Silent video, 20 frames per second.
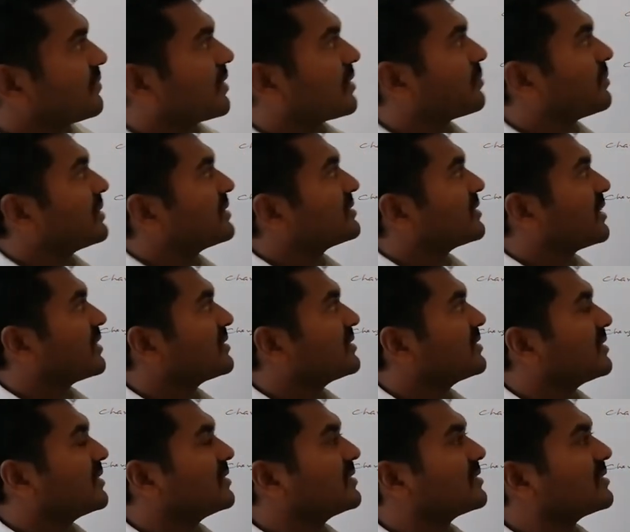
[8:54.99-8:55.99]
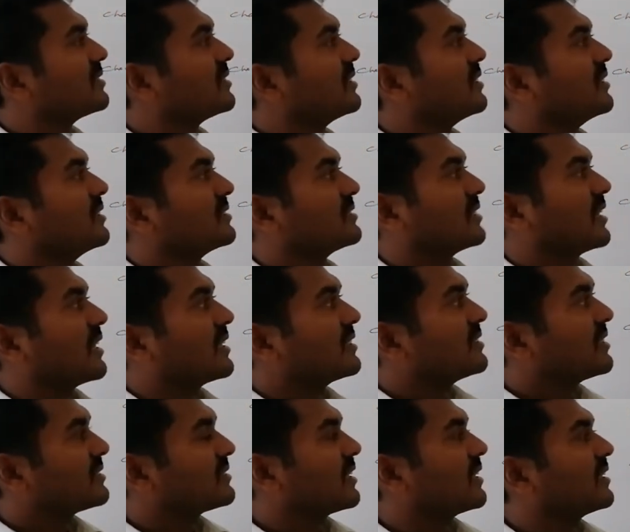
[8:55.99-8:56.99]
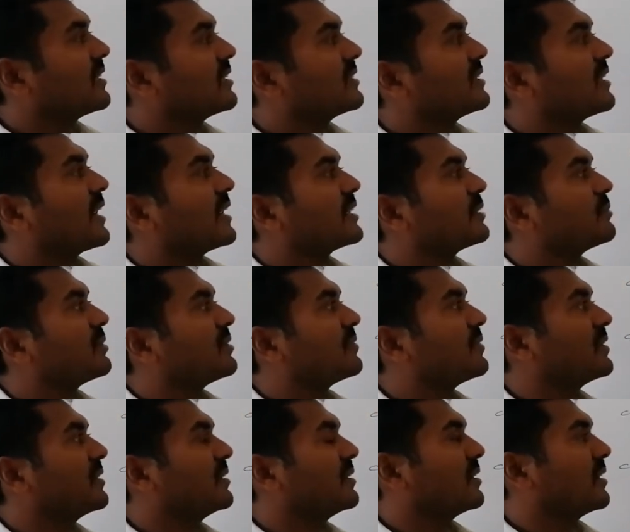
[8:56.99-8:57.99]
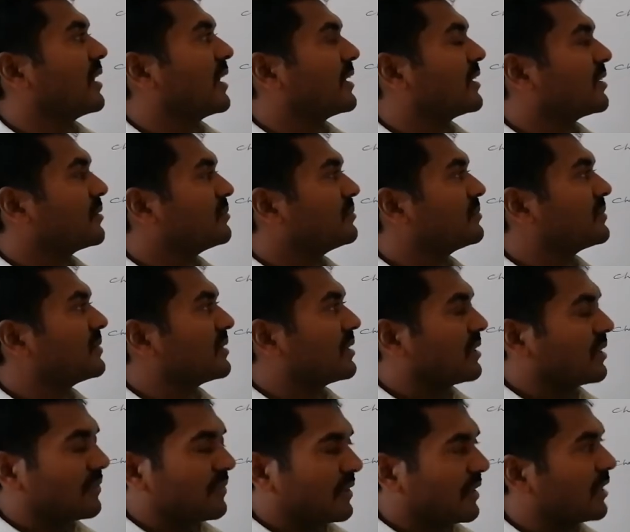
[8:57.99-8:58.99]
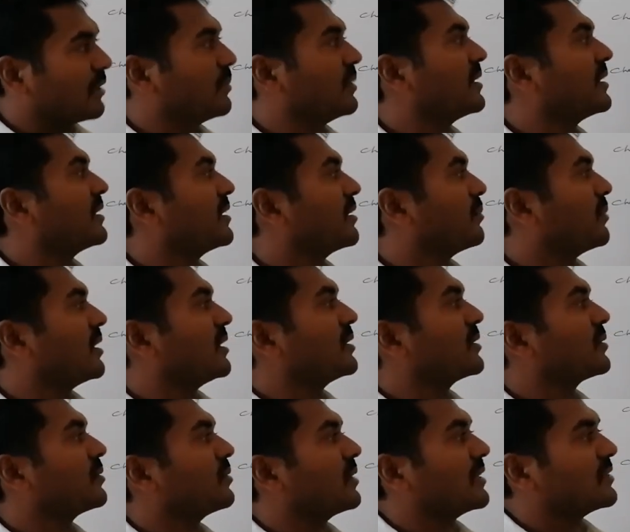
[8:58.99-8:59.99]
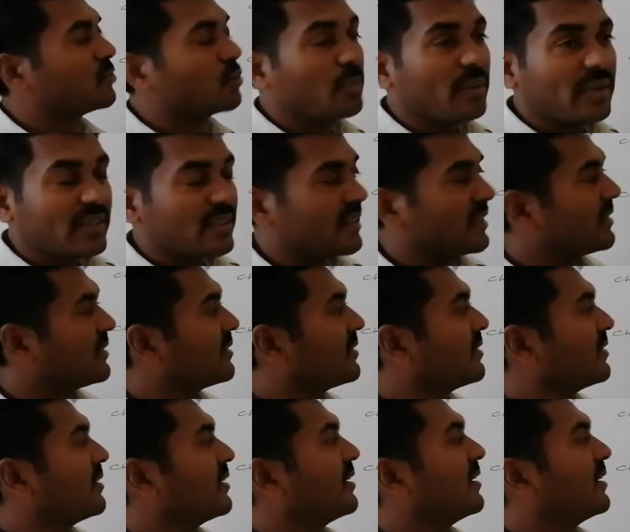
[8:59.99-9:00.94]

Formal charge is charge assigned on the atom of an element in a molecule, assuming that